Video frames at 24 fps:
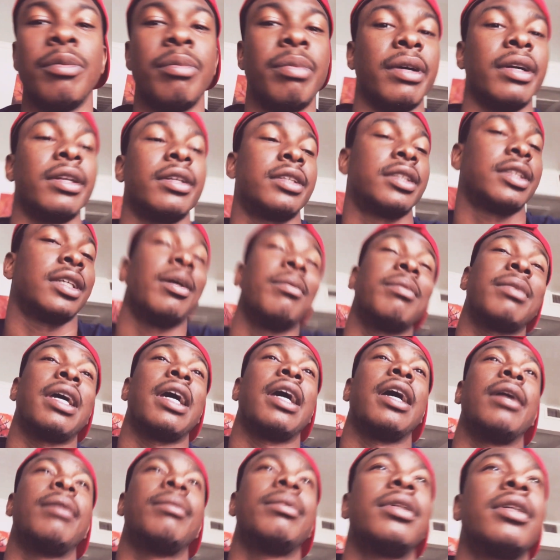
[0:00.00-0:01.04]
But
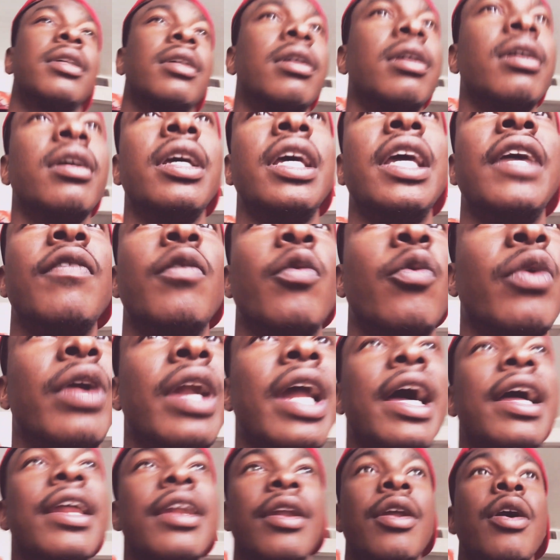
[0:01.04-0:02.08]
sometimes, even when
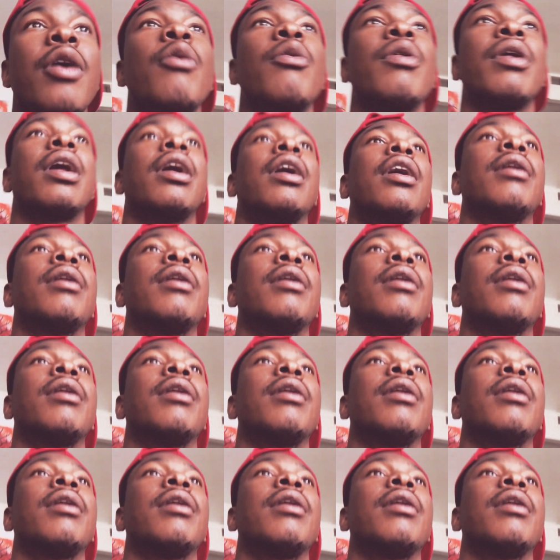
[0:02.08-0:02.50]
I know what